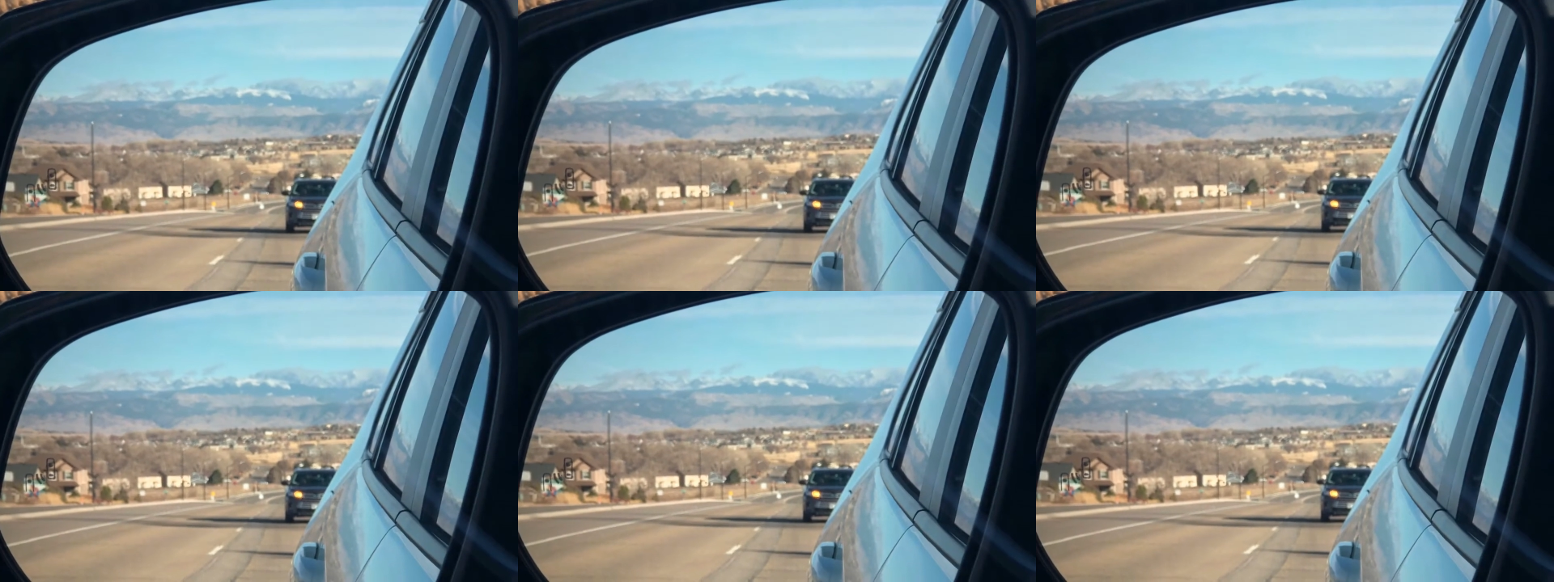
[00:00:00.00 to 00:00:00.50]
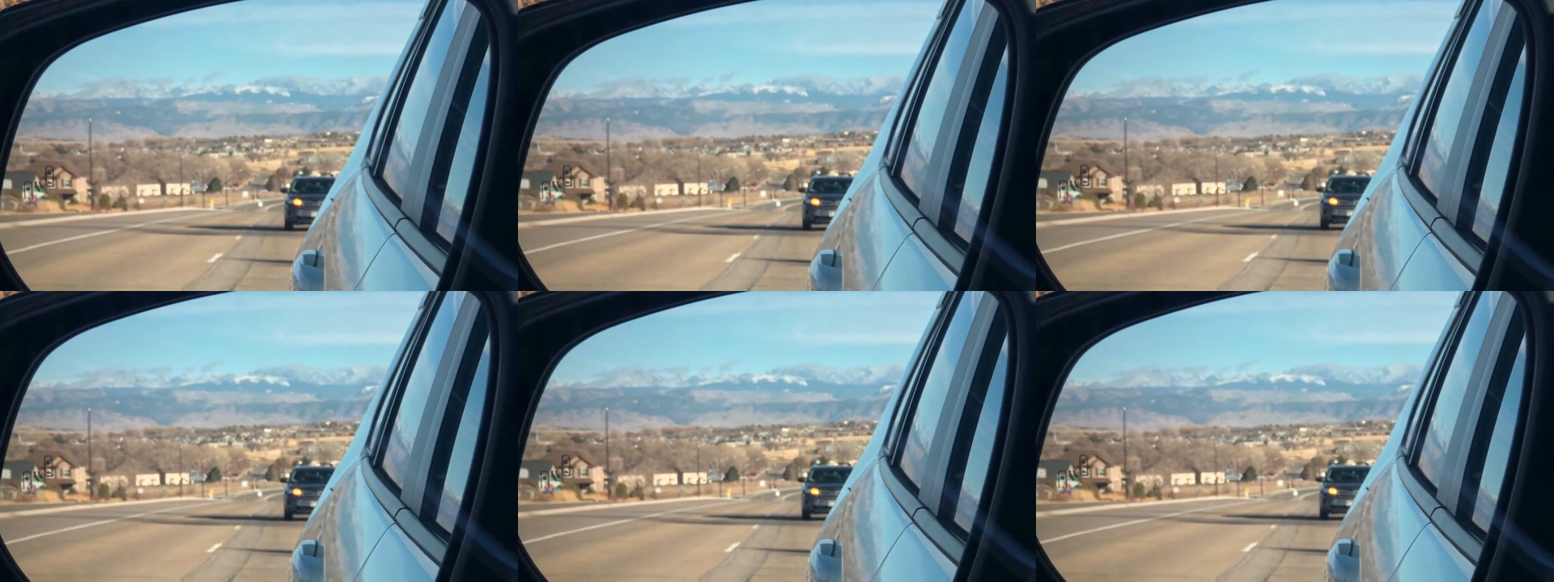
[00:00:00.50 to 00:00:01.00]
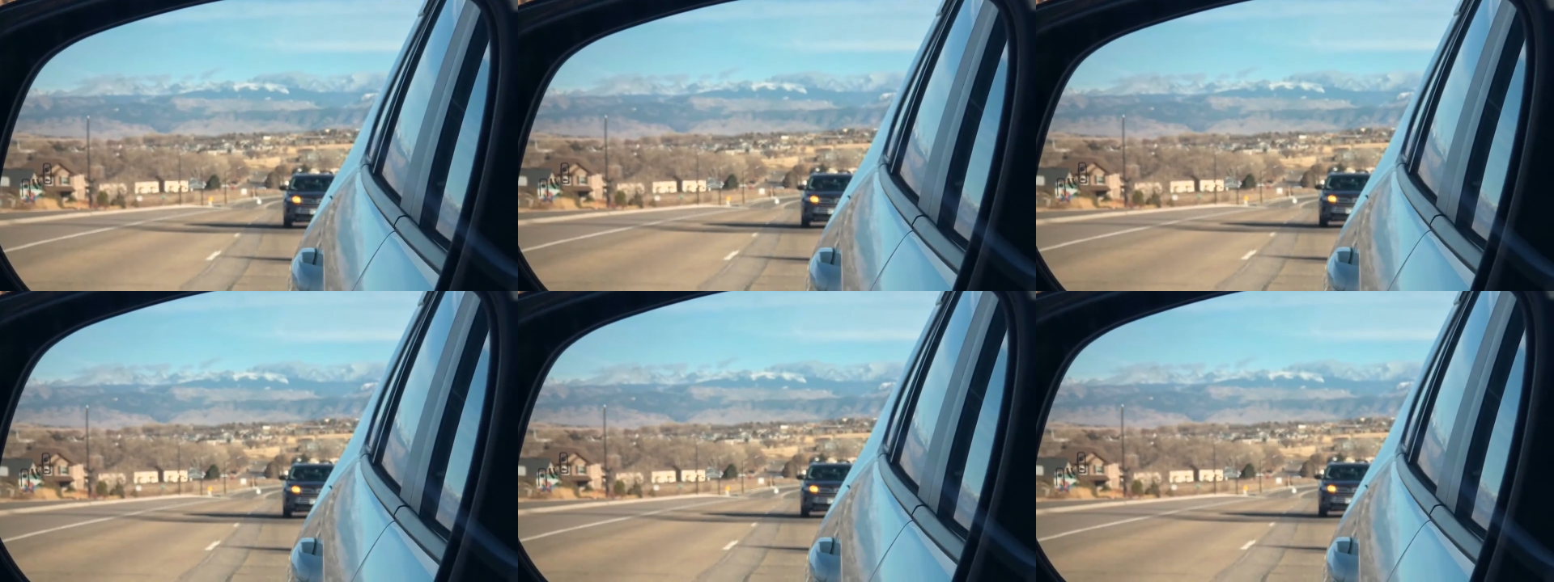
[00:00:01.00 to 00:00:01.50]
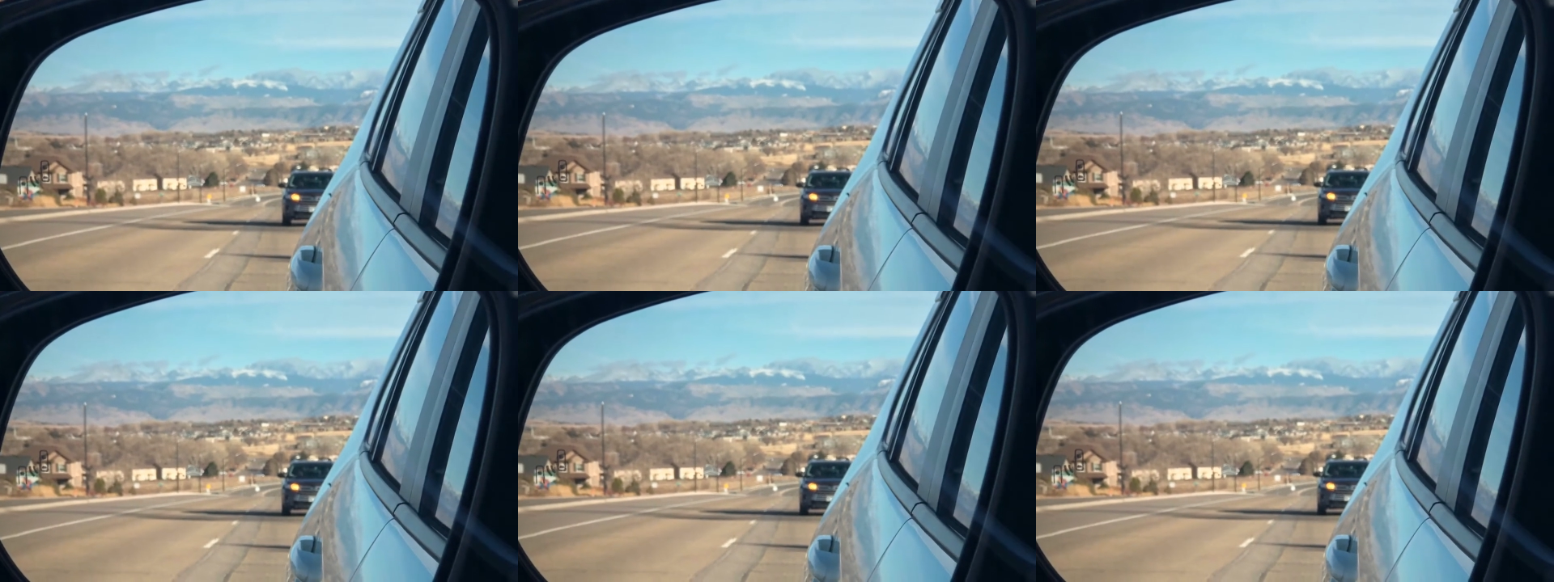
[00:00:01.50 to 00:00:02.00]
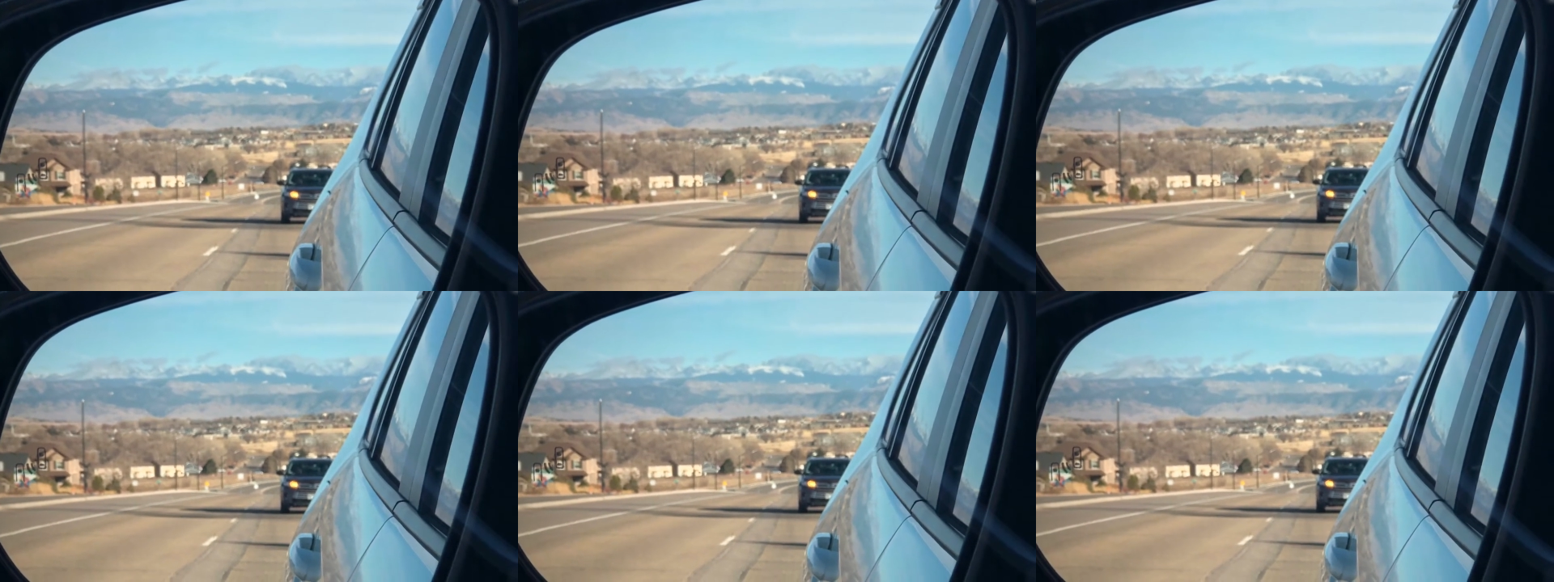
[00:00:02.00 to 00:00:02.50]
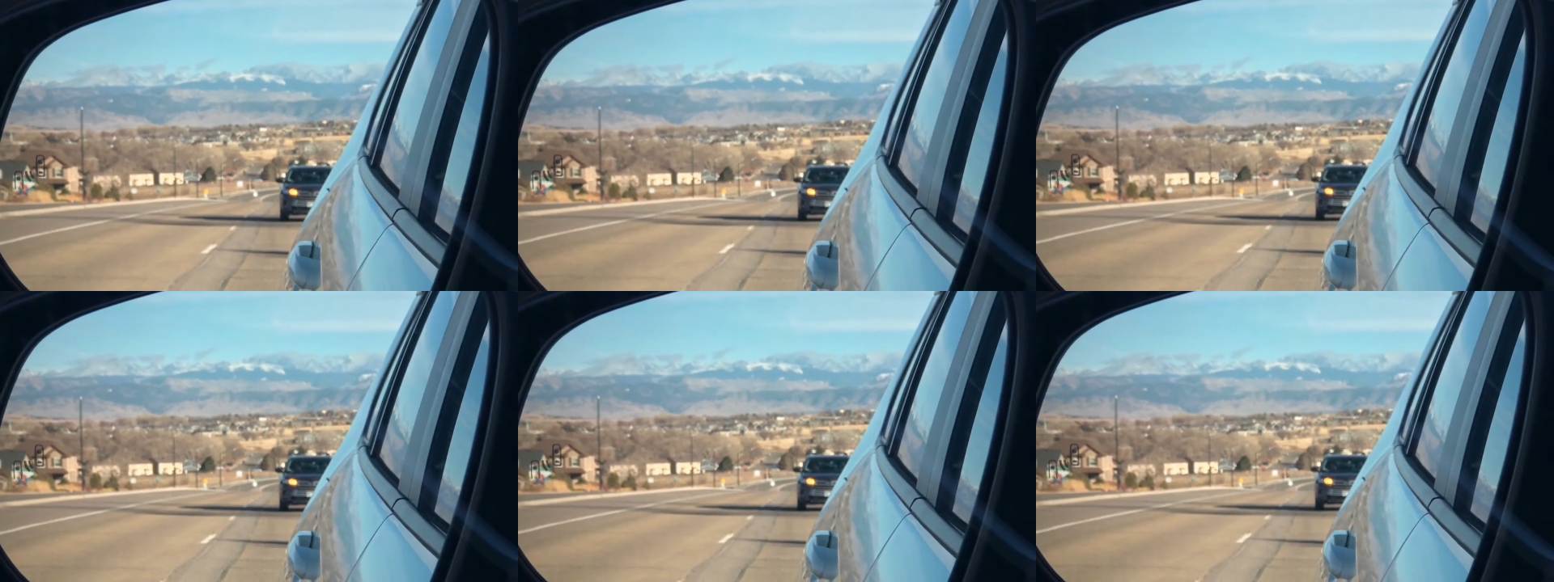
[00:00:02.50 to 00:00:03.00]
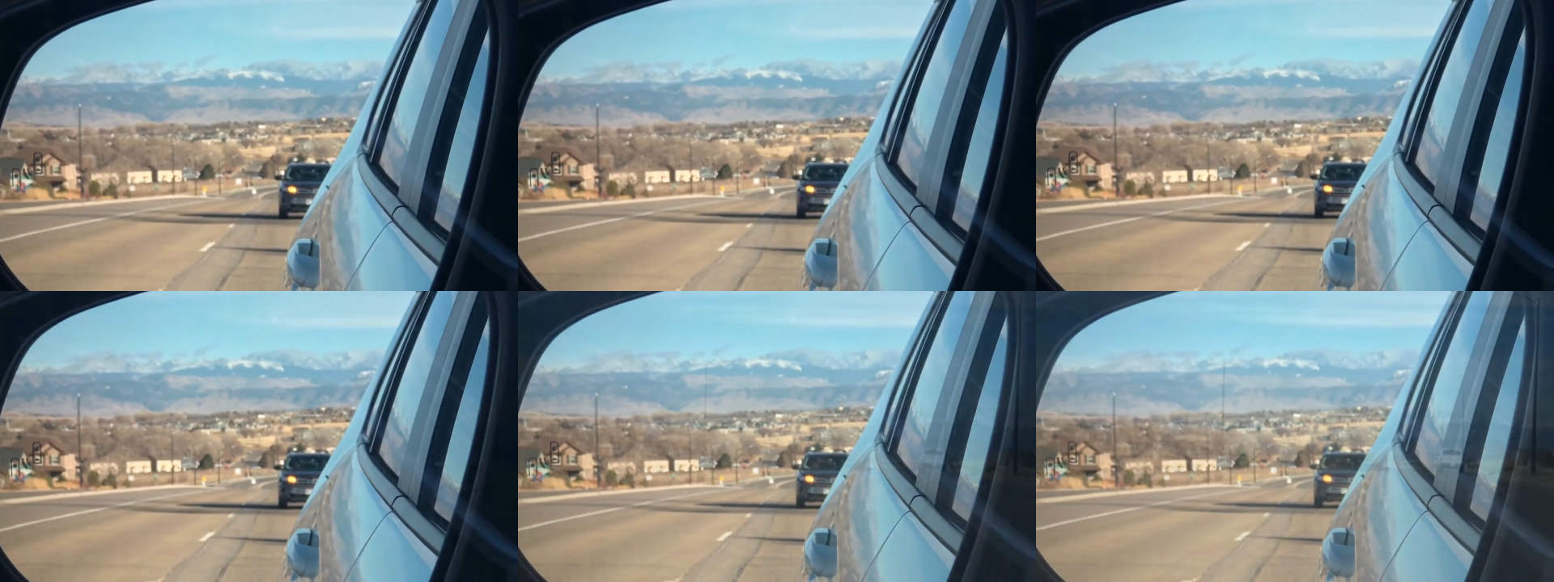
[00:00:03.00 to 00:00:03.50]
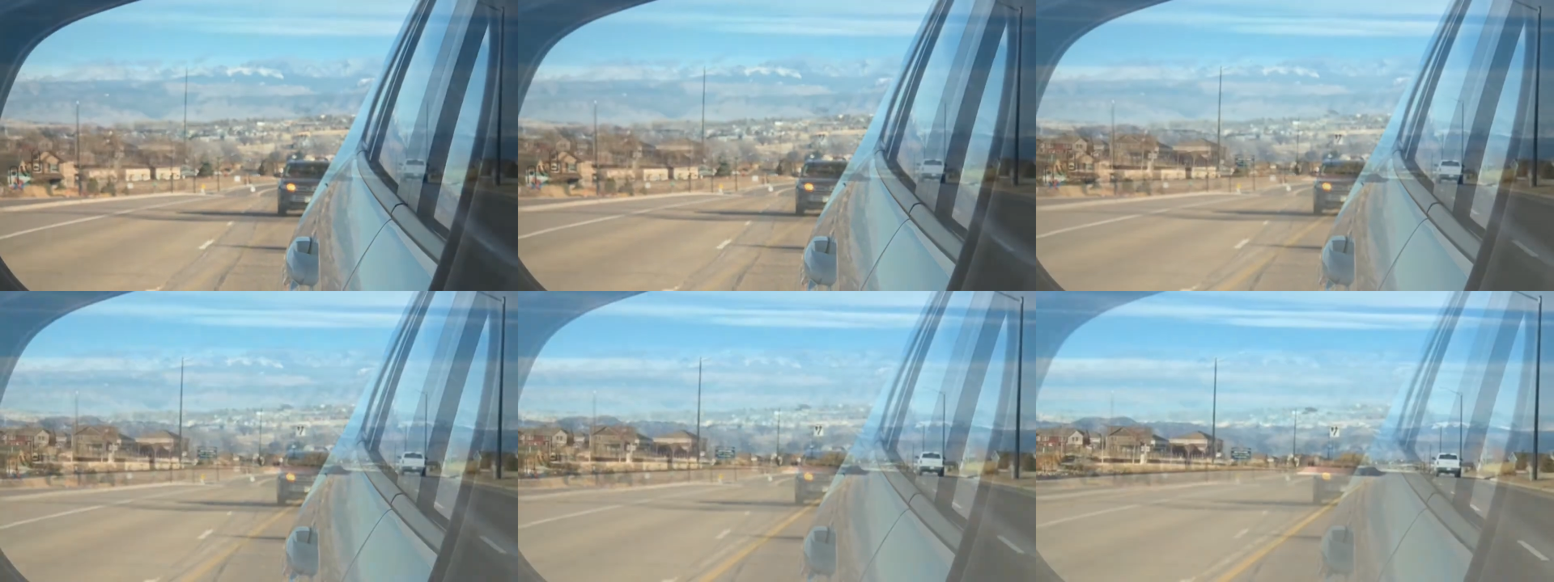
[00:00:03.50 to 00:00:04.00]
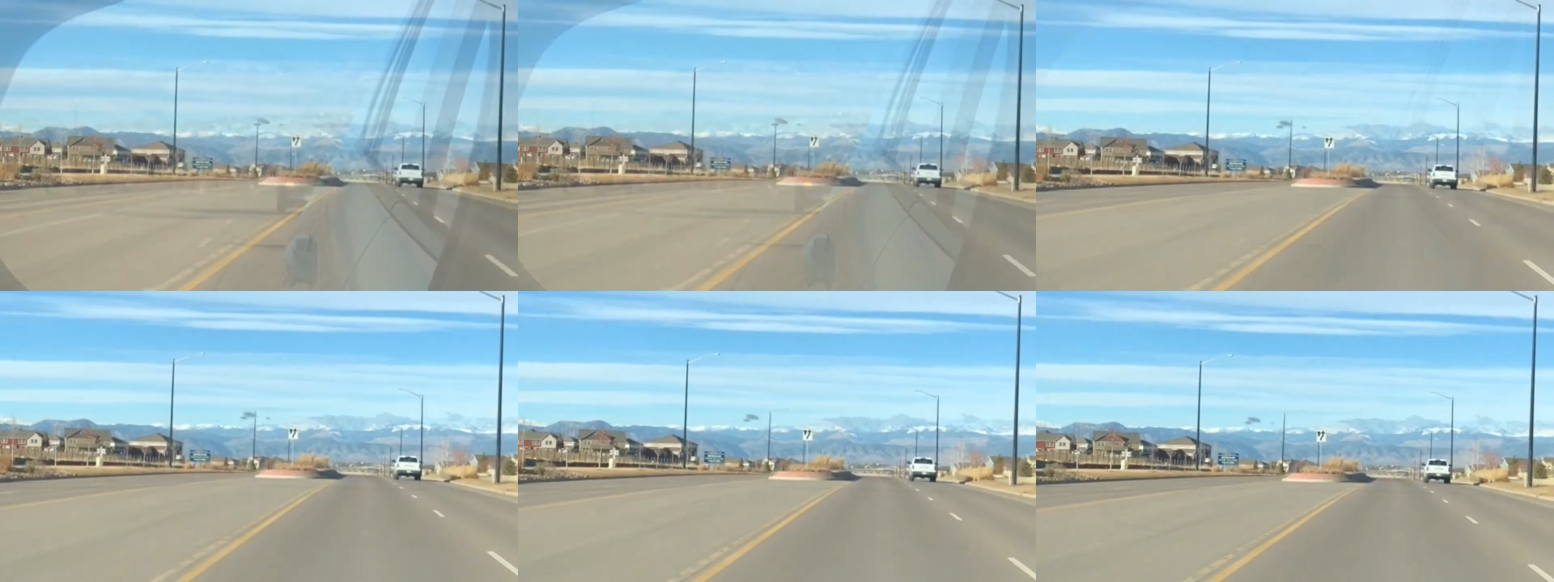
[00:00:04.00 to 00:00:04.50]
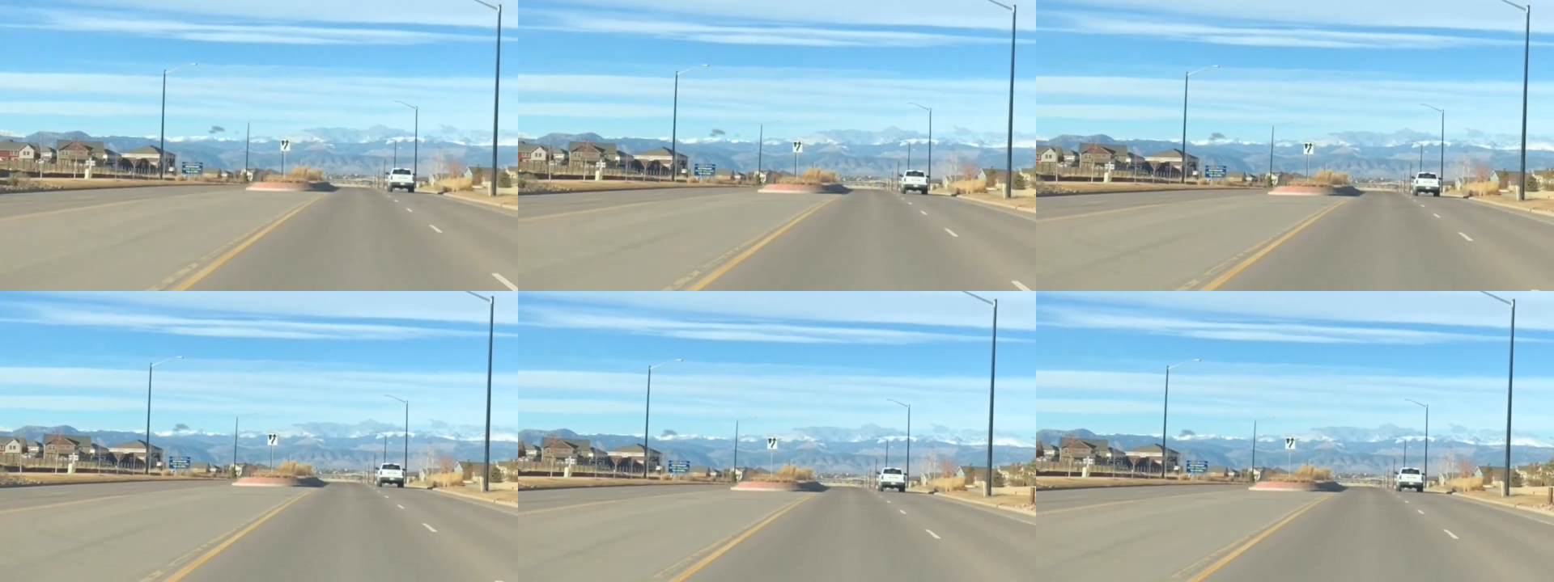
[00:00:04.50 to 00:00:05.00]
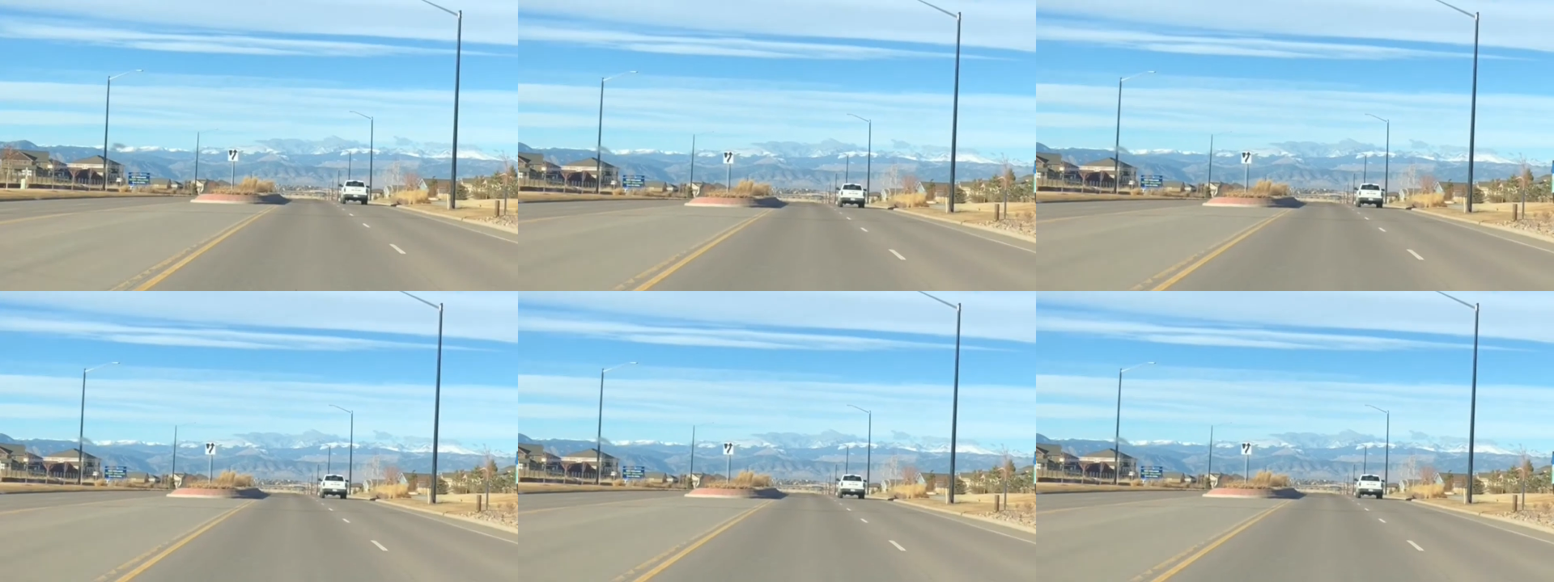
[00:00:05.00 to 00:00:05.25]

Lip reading: [unreadable: no face in view]